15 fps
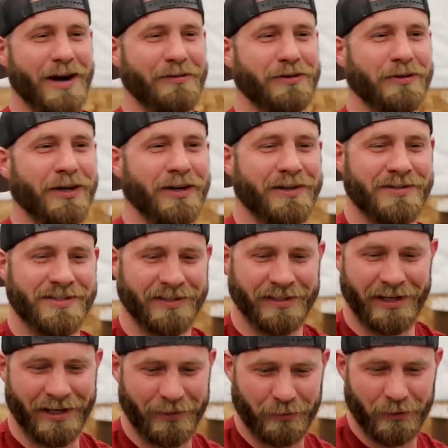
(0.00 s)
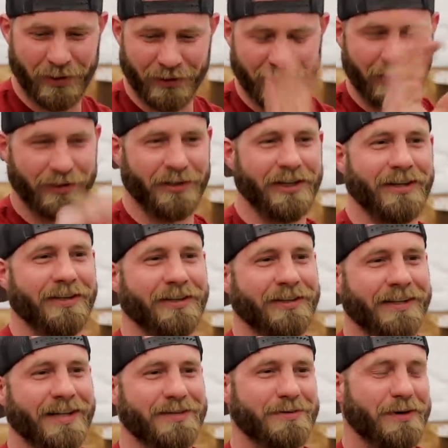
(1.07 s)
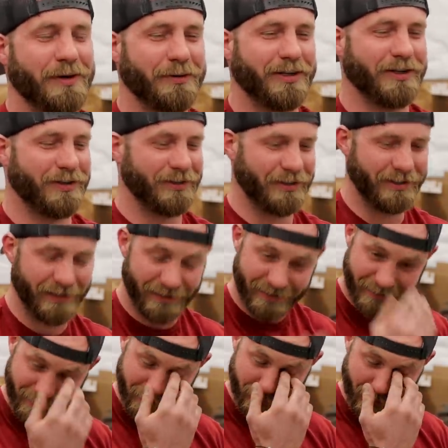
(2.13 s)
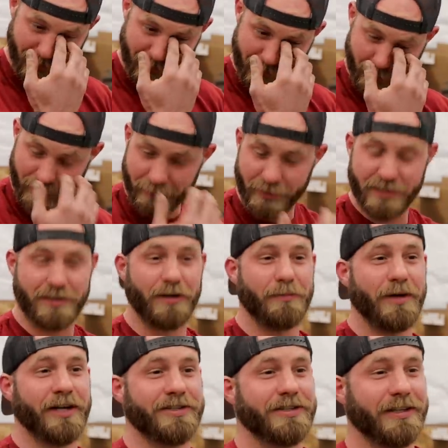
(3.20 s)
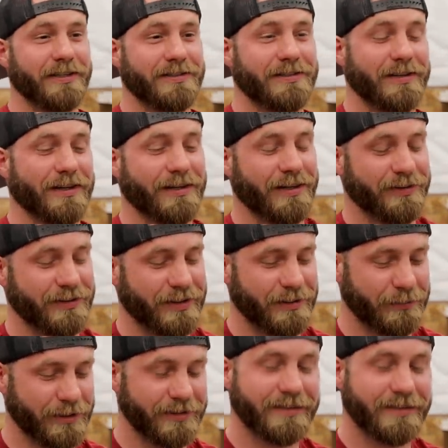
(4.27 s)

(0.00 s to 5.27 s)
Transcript: gravel roads and like one little hill, and that's why we called it a wheeling. We we still managed to get stuck out there.